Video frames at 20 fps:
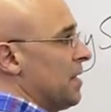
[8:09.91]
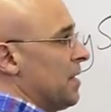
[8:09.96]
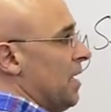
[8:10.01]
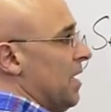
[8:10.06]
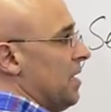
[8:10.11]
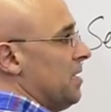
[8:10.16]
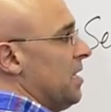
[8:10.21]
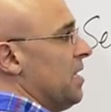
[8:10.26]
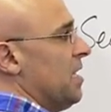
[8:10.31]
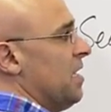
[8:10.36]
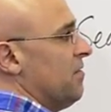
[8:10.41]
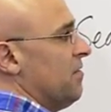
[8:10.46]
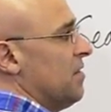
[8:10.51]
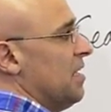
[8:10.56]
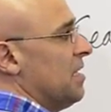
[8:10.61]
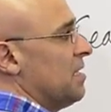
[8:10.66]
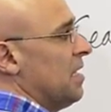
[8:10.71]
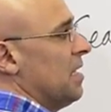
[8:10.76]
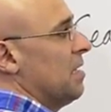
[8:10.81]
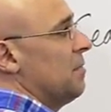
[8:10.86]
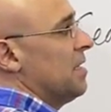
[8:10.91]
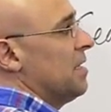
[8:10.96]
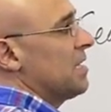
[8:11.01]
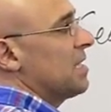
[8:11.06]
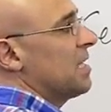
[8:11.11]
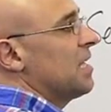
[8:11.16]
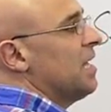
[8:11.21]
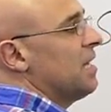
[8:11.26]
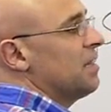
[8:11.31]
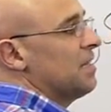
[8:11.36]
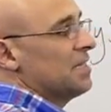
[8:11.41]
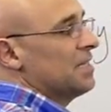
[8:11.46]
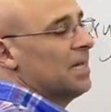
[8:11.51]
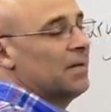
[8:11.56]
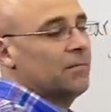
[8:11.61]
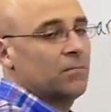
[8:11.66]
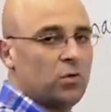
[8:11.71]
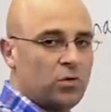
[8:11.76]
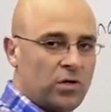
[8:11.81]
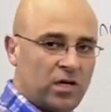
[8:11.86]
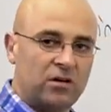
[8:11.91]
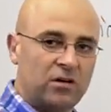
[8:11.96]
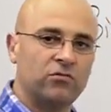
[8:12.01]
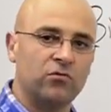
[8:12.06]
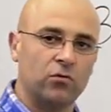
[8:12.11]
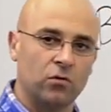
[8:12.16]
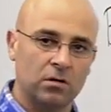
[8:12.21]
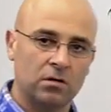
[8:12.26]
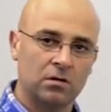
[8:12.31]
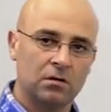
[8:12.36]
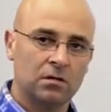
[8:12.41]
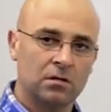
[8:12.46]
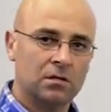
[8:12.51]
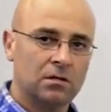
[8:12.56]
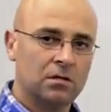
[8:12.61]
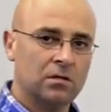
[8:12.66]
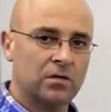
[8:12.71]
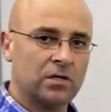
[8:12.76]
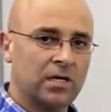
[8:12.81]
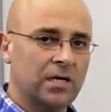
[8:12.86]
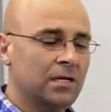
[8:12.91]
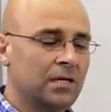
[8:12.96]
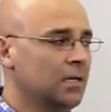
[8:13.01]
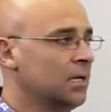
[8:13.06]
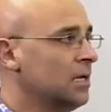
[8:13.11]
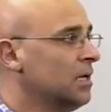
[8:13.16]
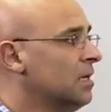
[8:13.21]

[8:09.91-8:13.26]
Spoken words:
And I have that element k that I'm looking for. Okay?